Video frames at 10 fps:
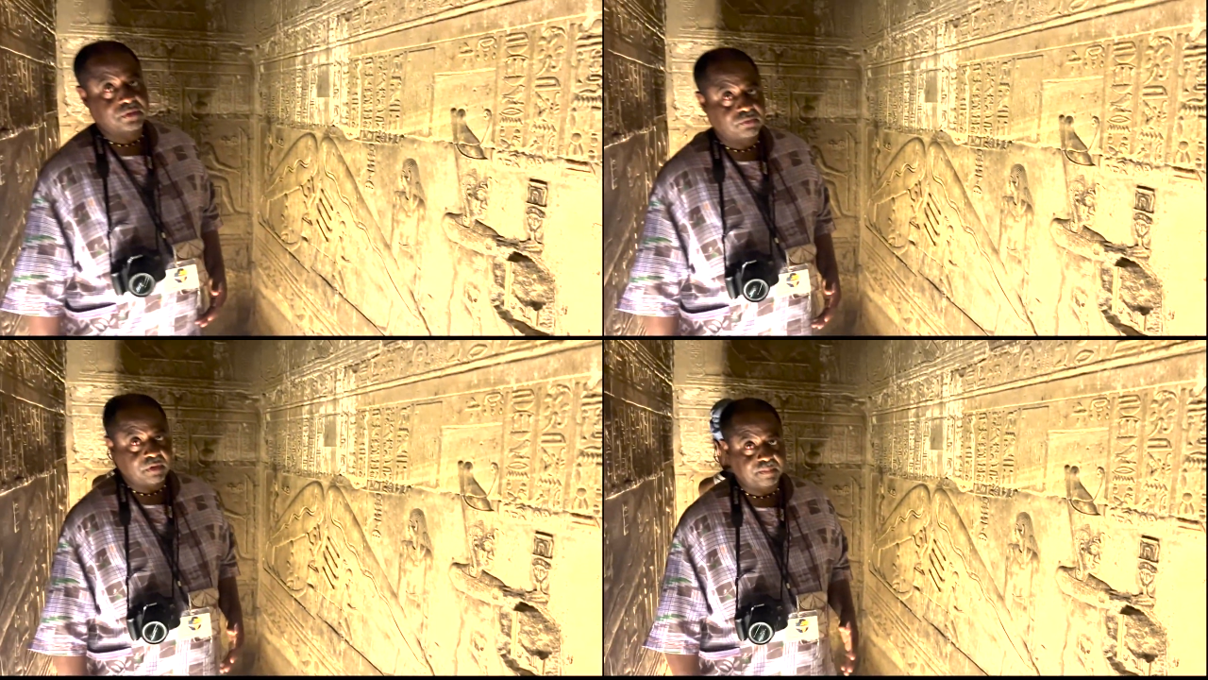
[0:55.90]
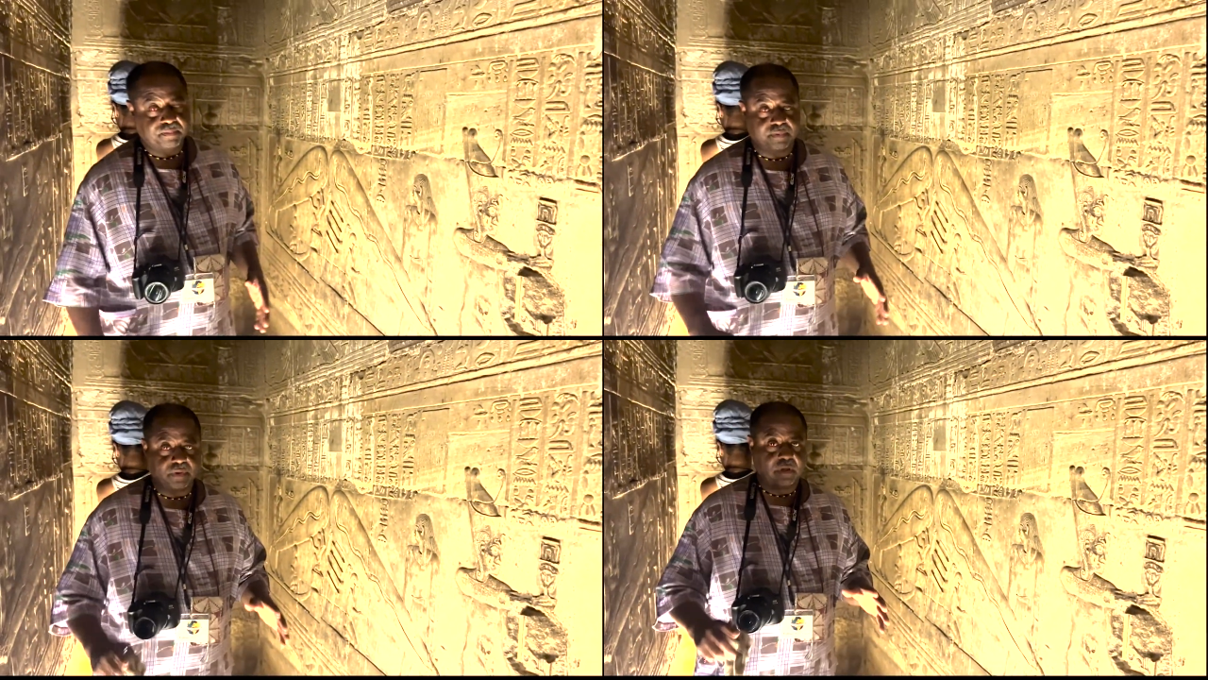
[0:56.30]
crypt
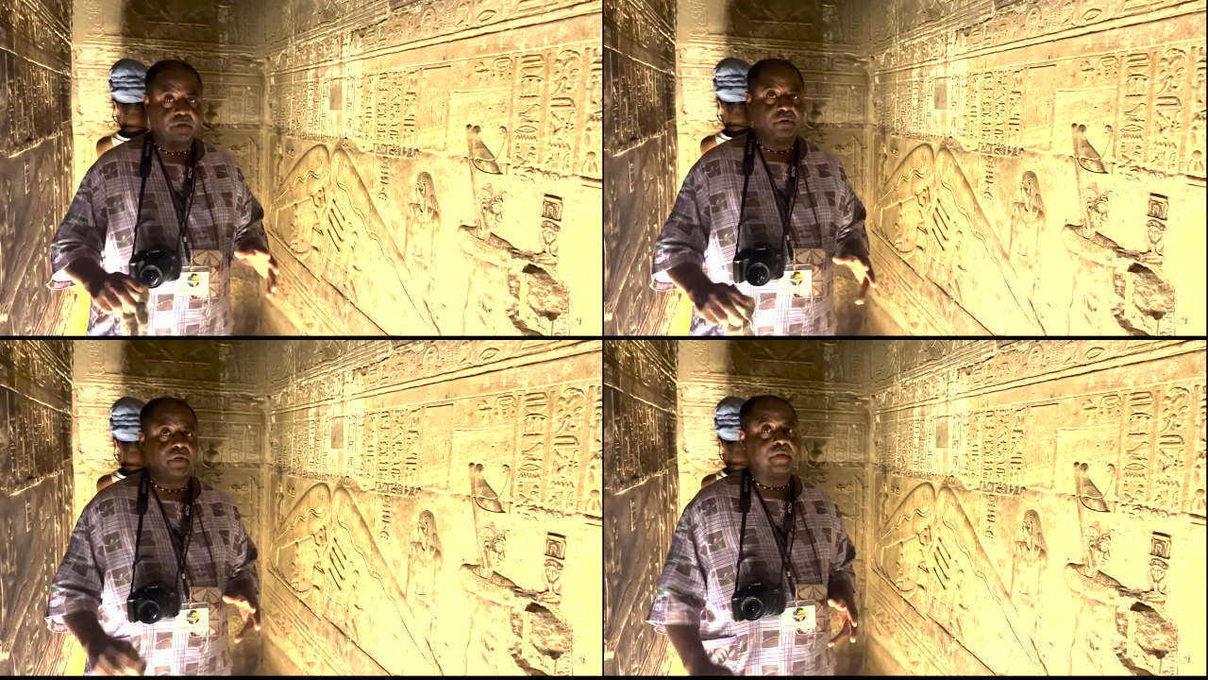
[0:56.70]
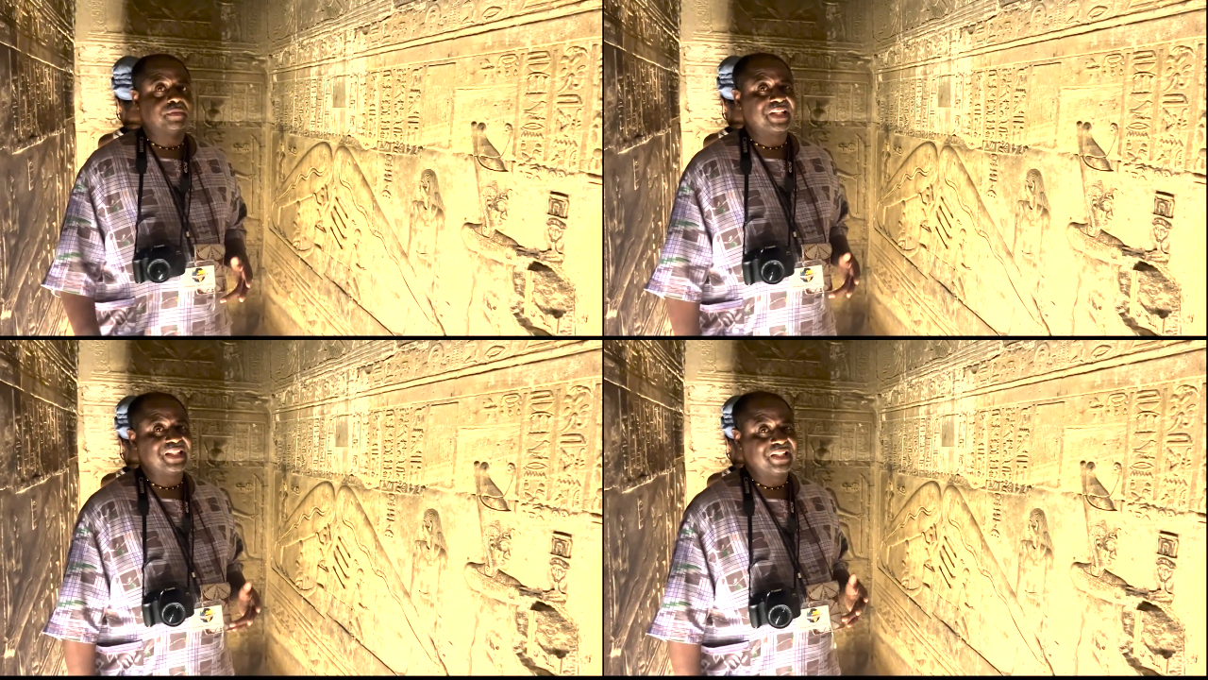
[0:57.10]

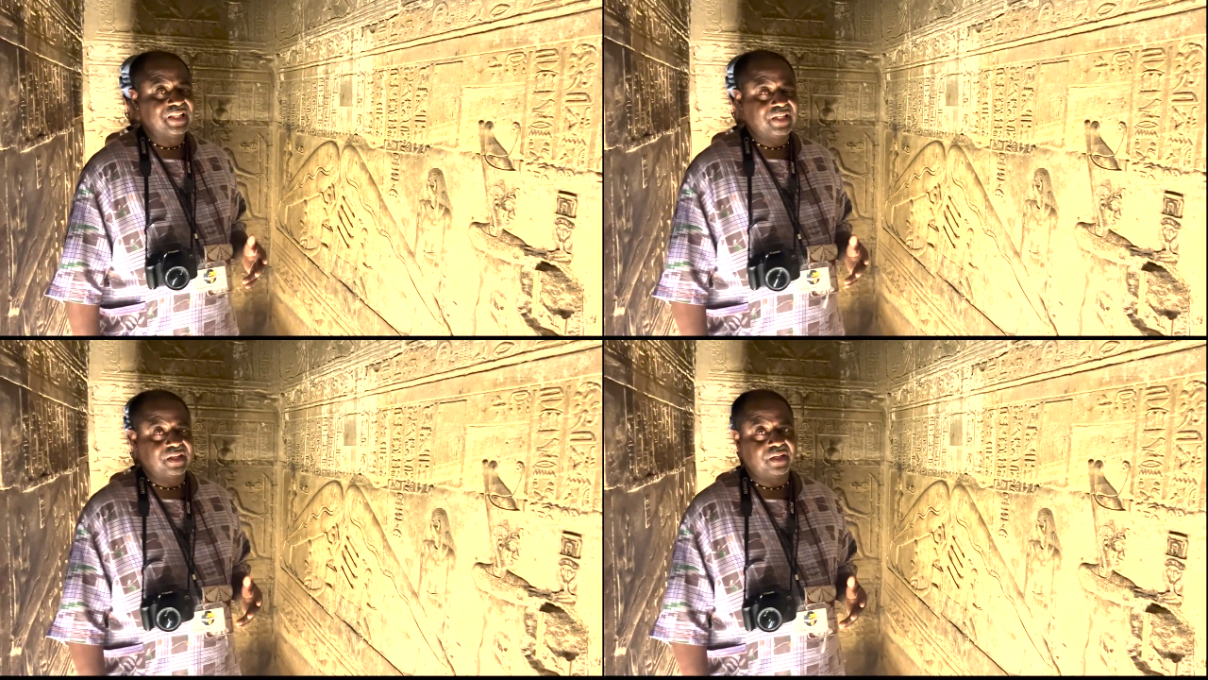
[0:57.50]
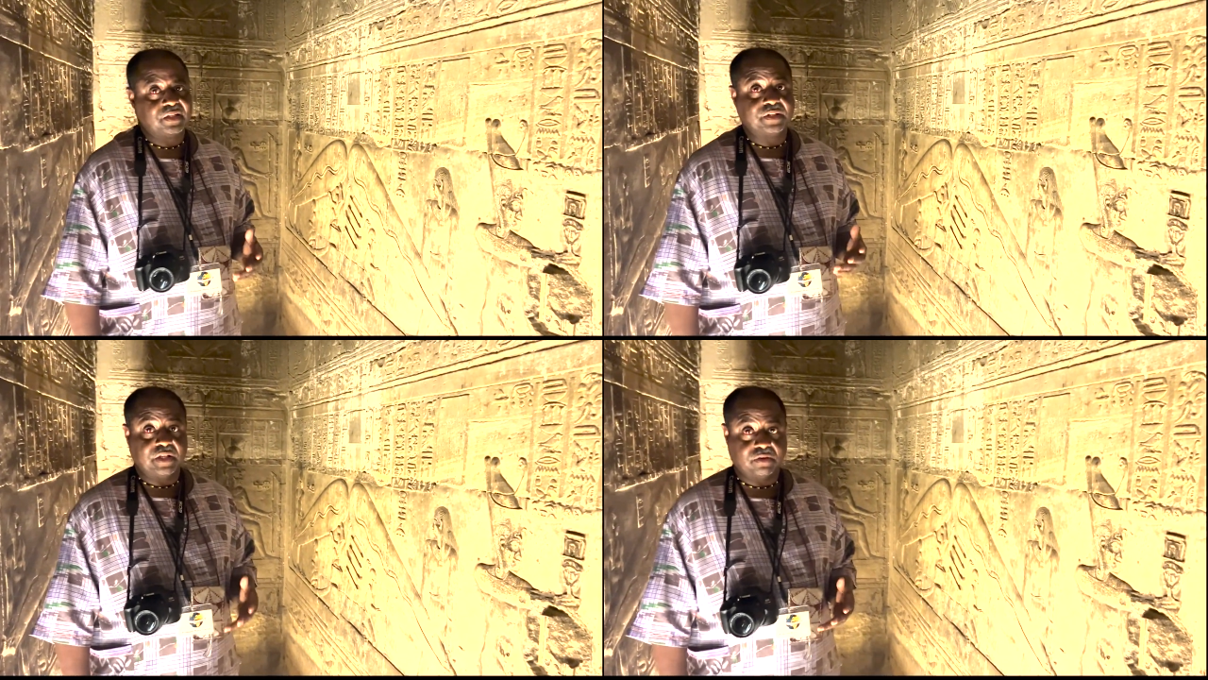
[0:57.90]
underneath the
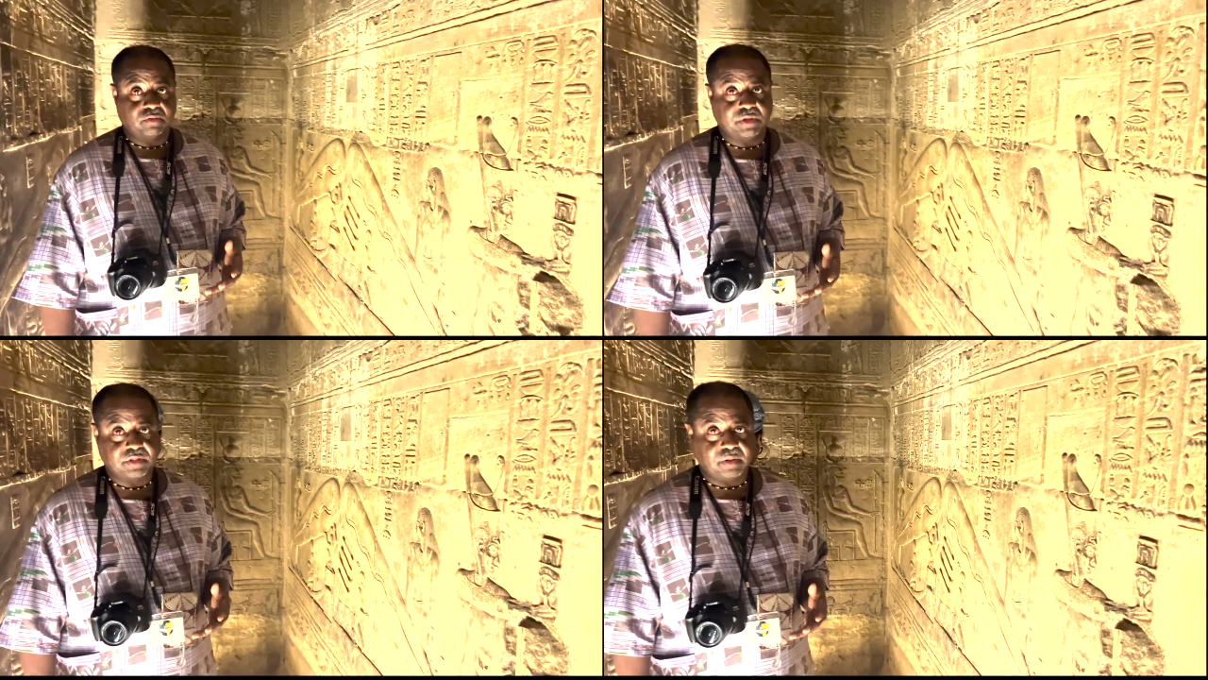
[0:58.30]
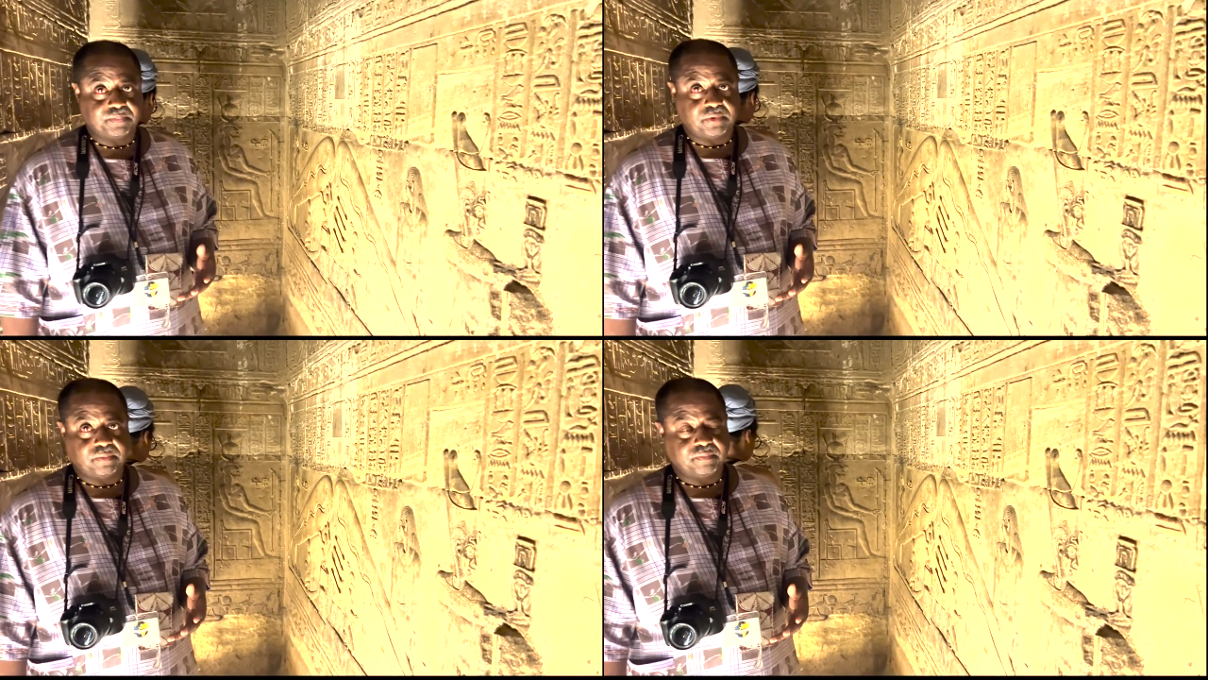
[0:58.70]
Dendera
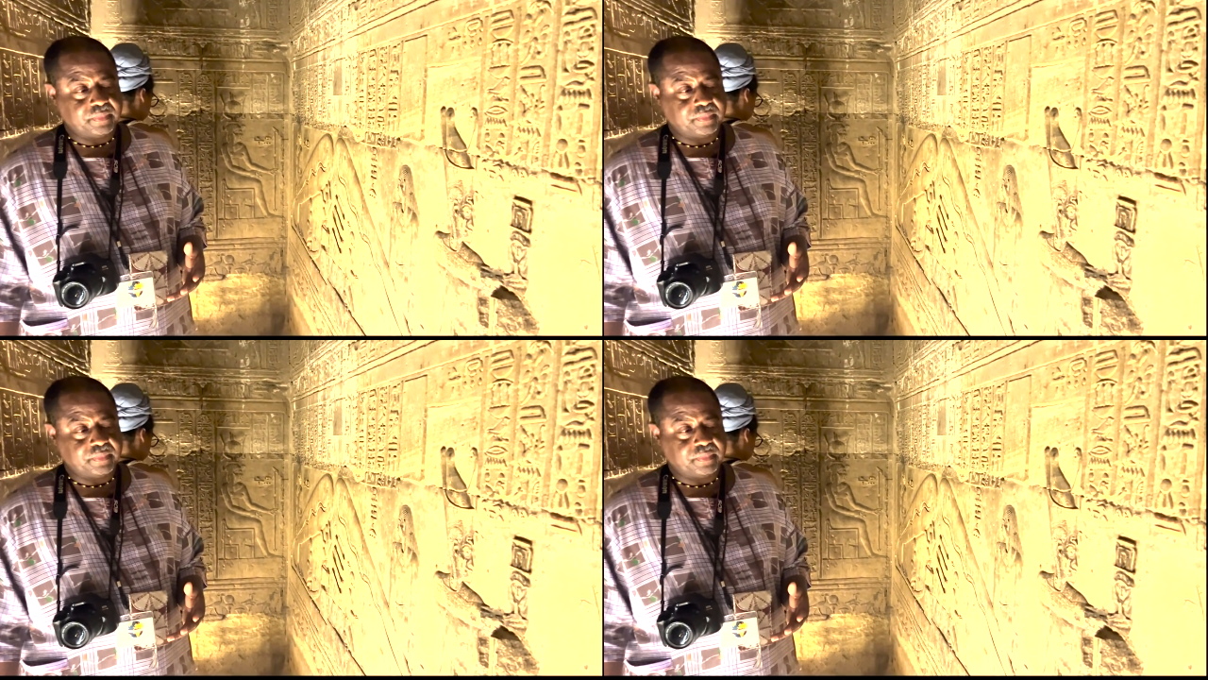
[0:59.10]
Temple,